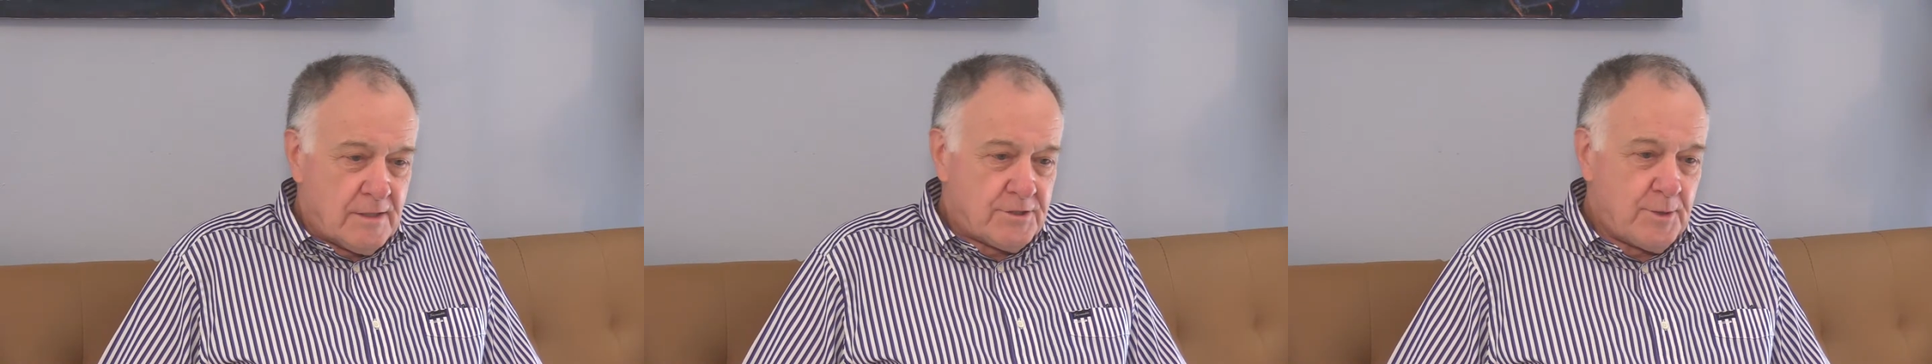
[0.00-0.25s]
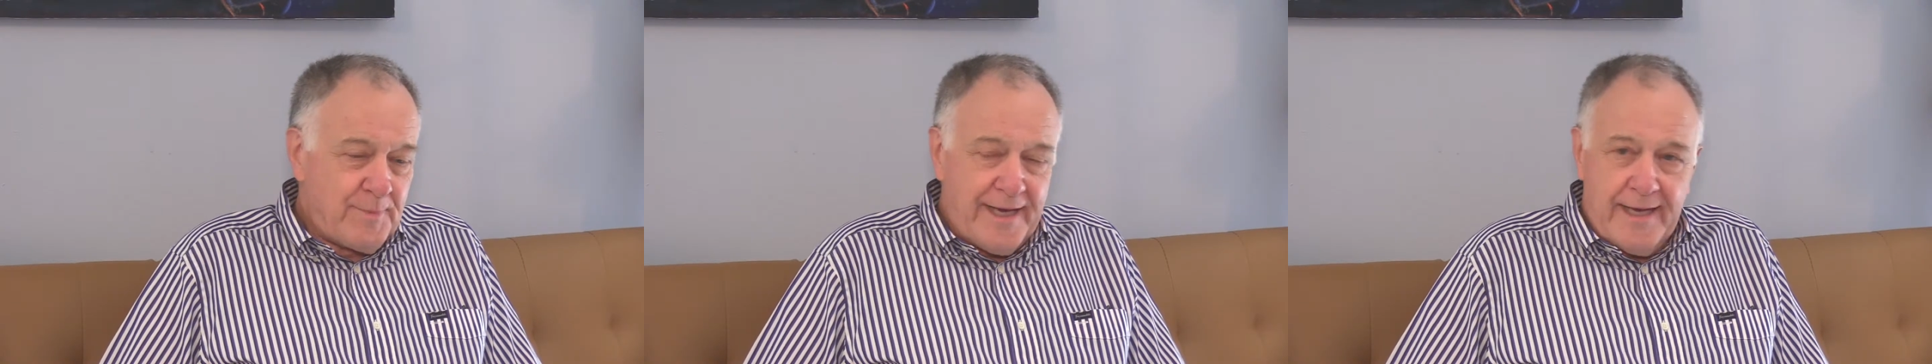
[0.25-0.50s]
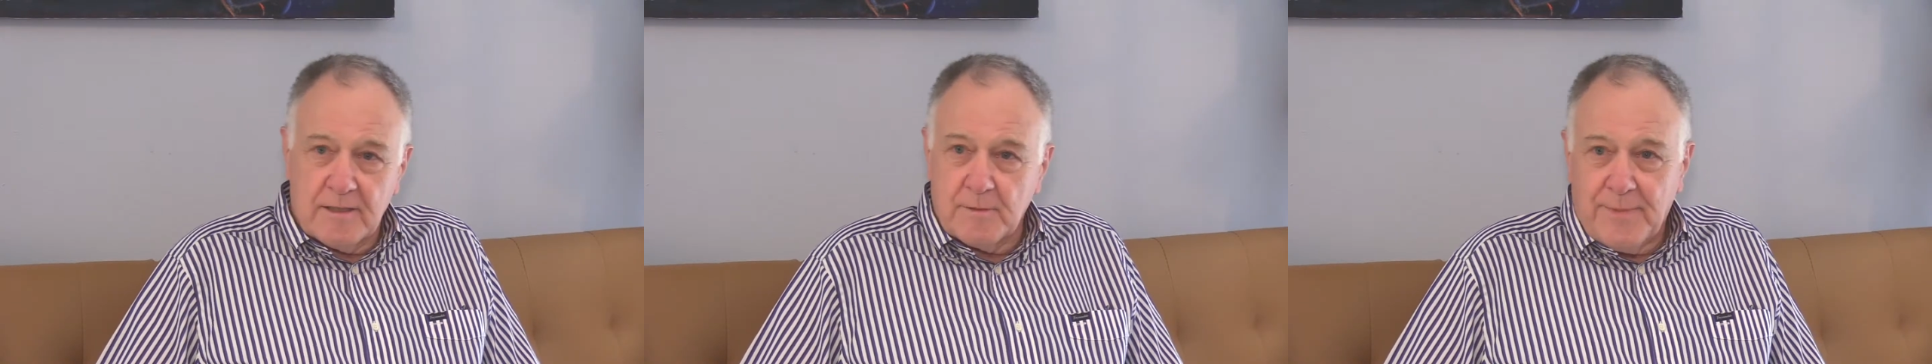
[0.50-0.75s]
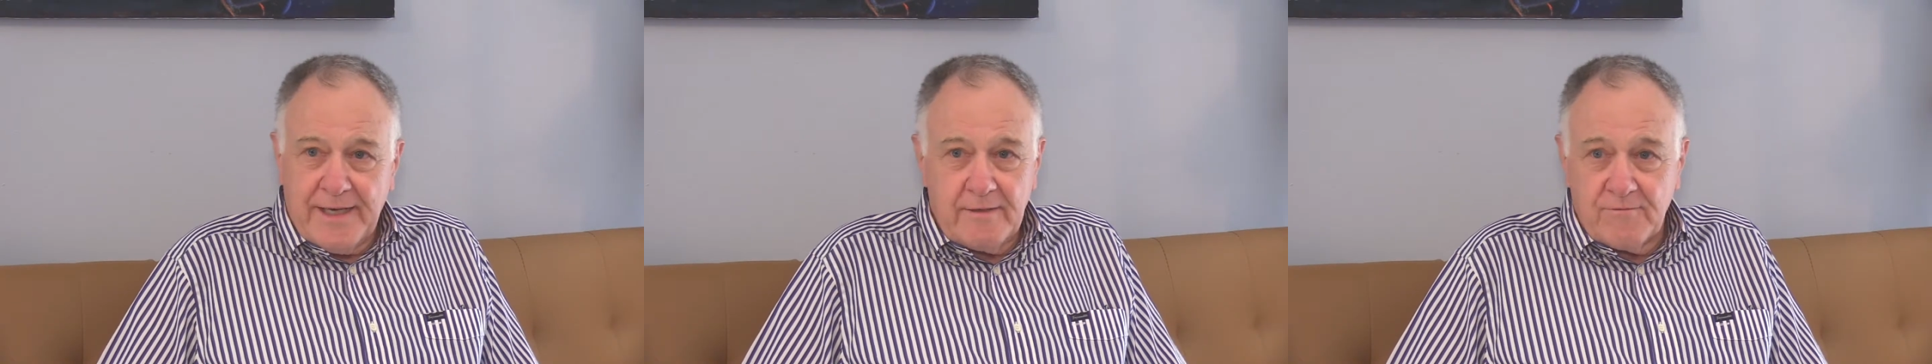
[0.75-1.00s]
should be handled
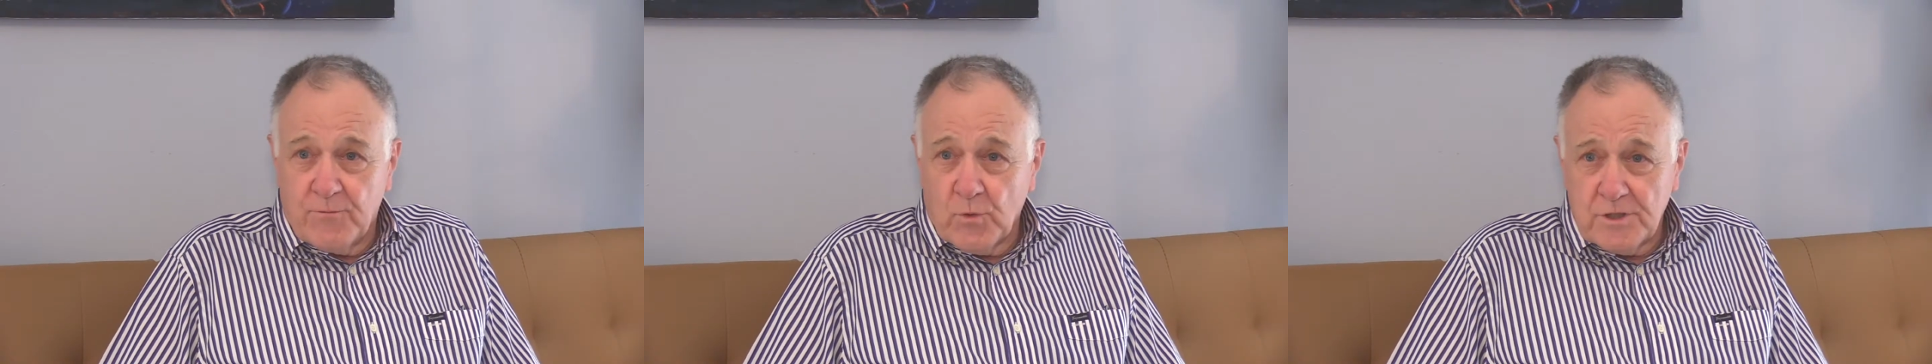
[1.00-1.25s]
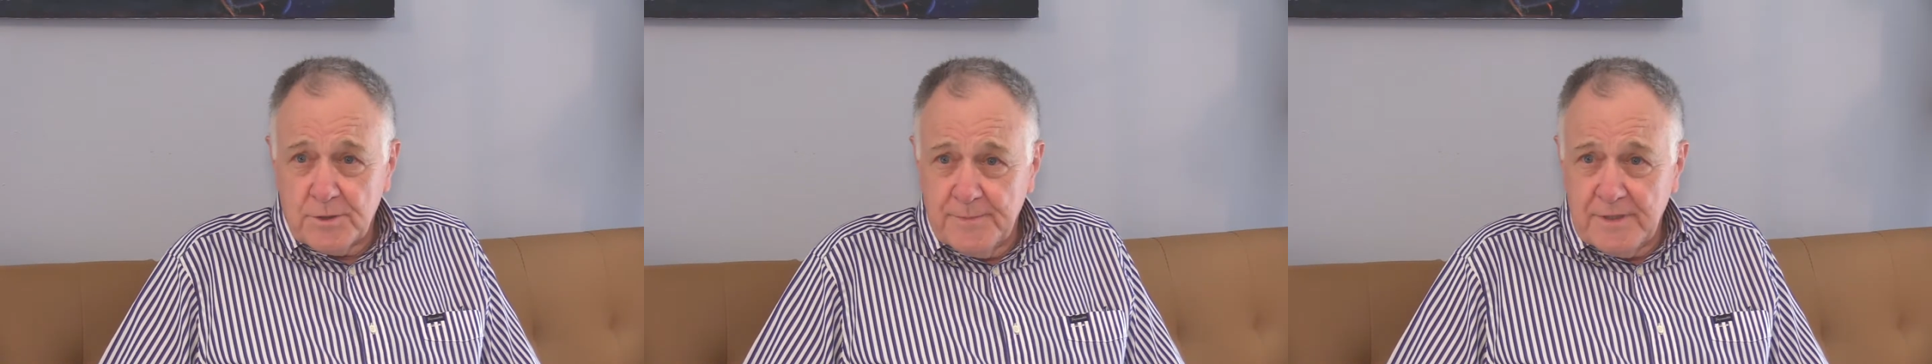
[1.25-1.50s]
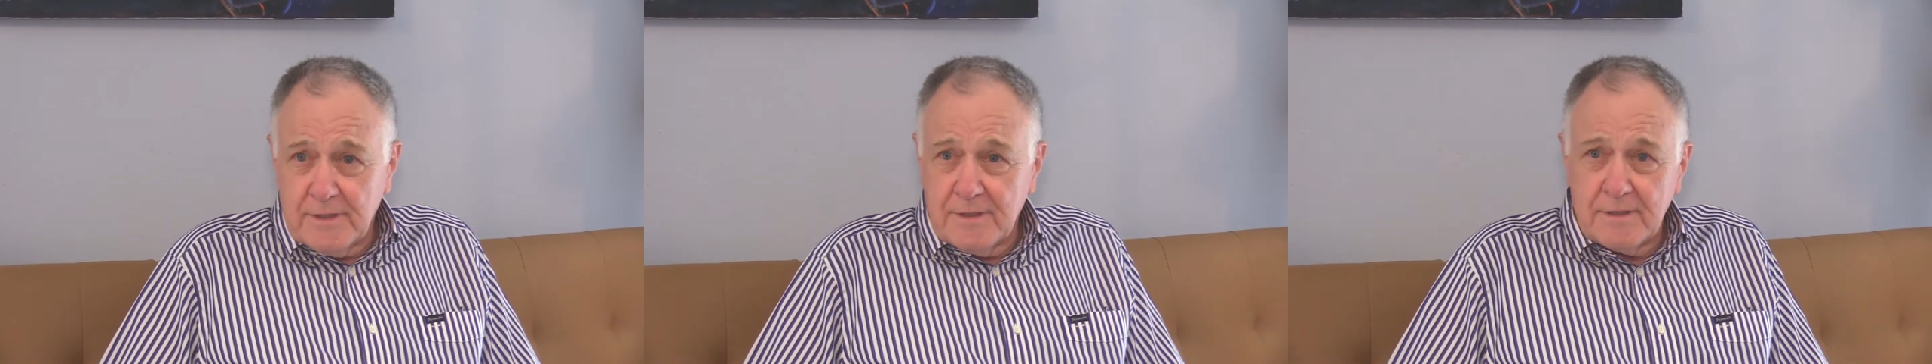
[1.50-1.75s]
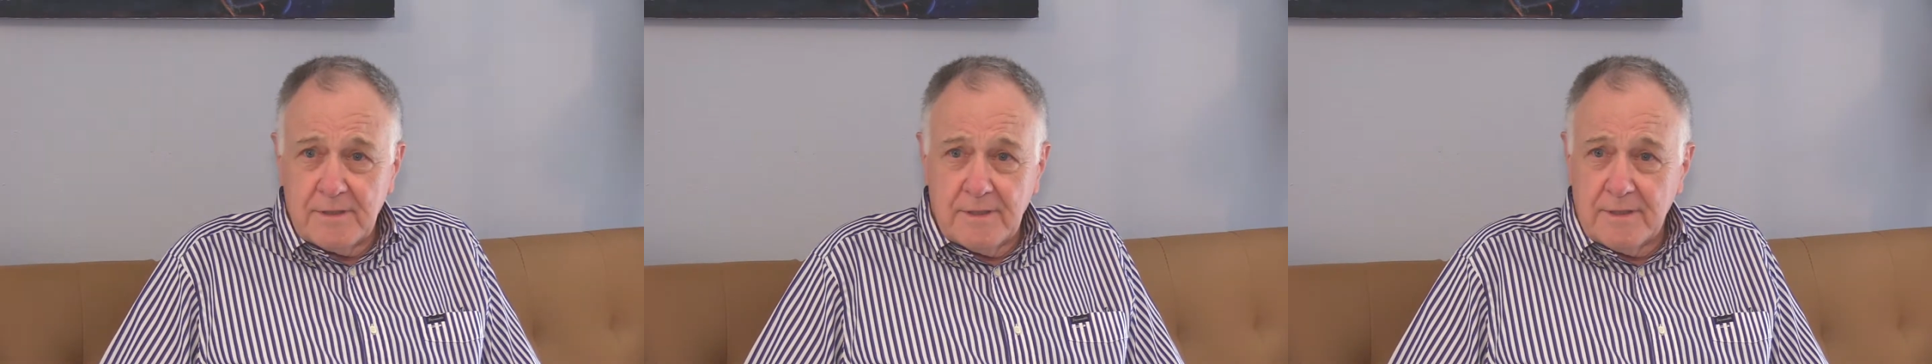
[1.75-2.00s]
by enforcement
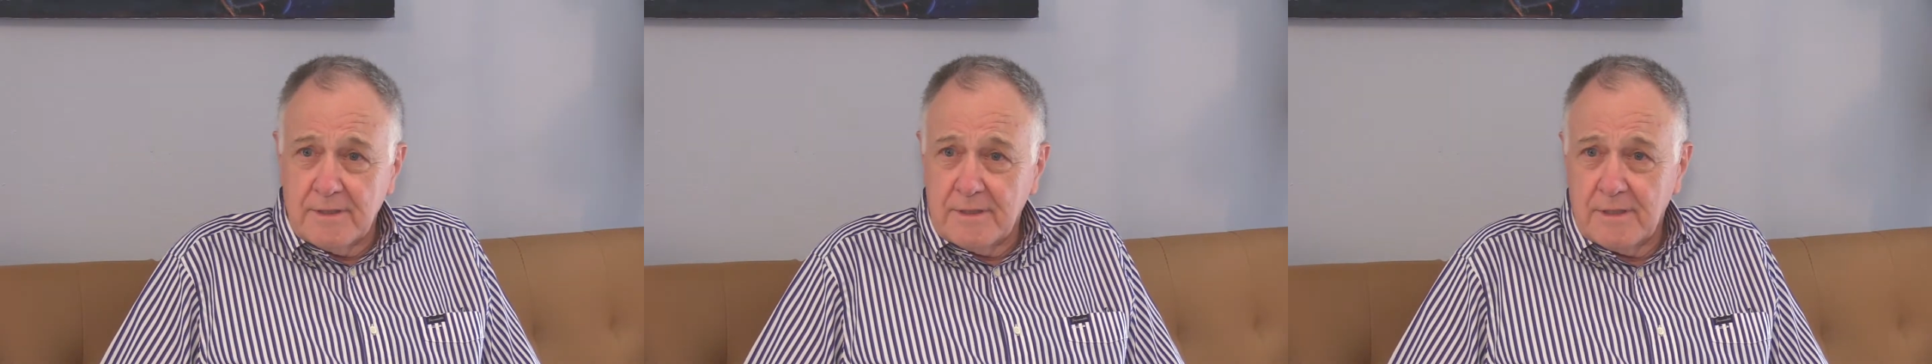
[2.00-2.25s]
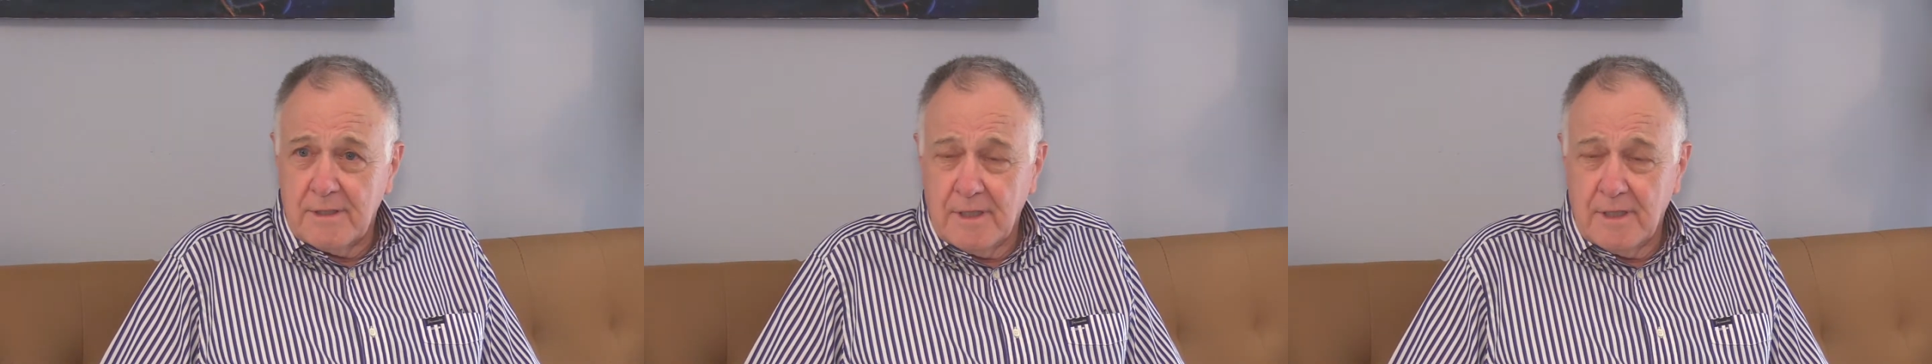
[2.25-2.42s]
and